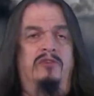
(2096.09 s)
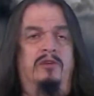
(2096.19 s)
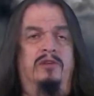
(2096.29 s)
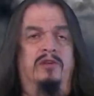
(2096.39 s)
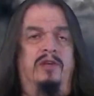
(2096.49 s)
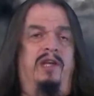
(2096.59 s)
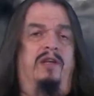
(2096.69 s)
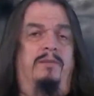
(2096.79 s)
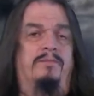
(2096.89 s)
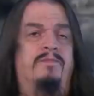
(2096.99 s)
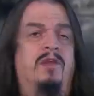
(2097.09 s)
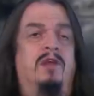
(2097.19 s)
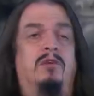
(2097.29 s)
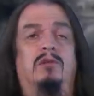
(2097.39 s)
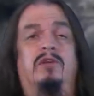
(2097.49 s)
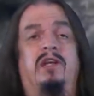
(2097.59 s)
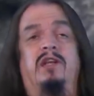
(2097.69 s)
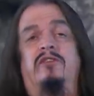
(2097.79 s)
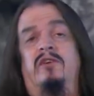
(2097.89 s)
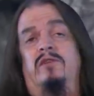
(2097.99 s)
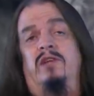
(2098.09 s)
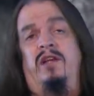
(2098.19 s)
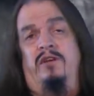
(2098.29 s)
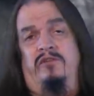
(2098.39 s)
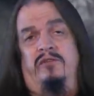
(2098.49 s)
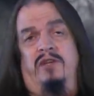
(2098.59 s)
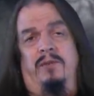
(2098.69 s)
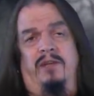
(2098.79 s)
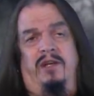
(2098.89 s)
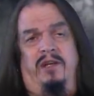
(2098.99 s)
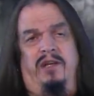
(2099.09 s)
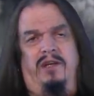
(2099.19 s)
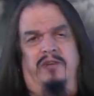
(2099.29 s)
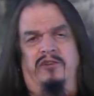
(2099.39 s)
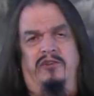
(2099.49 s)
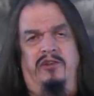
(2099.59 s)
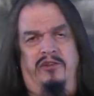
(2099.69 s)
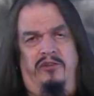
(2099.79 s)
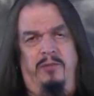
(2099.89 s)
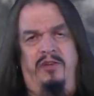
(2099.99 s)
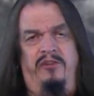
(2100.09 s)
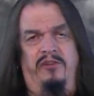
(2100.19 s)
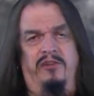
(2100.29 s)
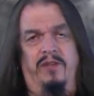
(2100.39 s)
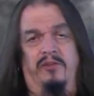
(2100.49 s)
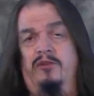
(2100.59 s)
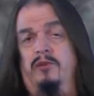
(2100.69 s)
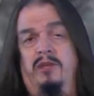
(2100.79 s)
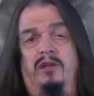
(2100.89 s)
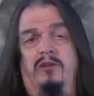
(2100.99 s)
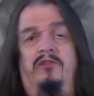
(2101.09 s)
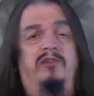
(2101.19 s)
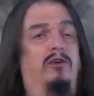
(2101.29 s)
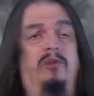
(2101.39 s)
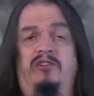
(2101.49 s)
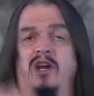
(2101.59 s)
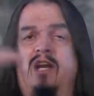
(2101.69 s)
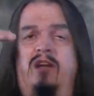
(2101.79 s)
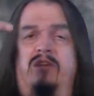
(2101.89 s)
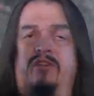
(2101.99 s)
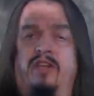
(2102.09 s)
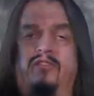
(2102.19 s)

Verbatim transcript: You still don't get it. We're looking at several layers of commonality, not just at the species level, so that we can also tell which higher